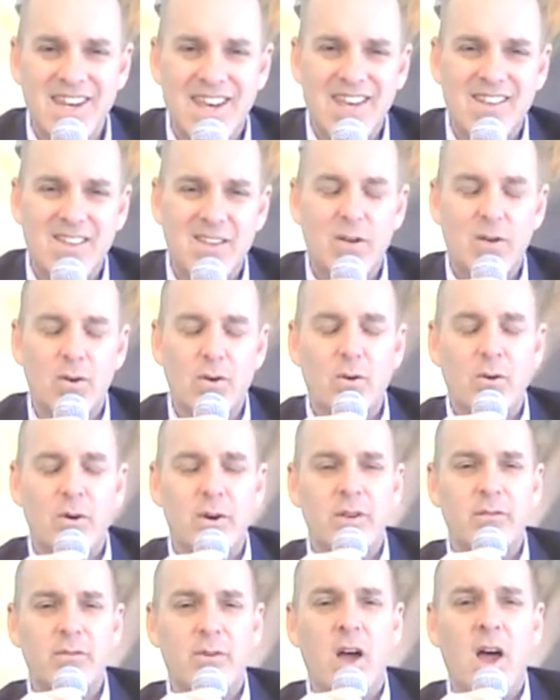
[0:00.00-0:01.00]
that contained
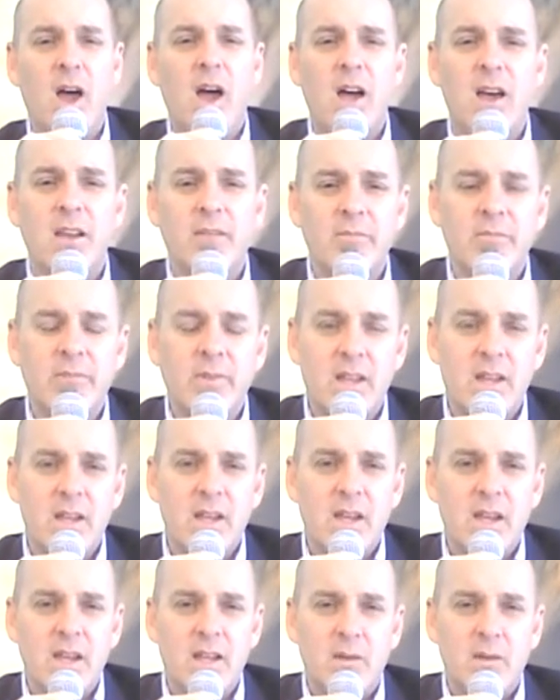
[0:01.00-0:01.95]
the glory of God.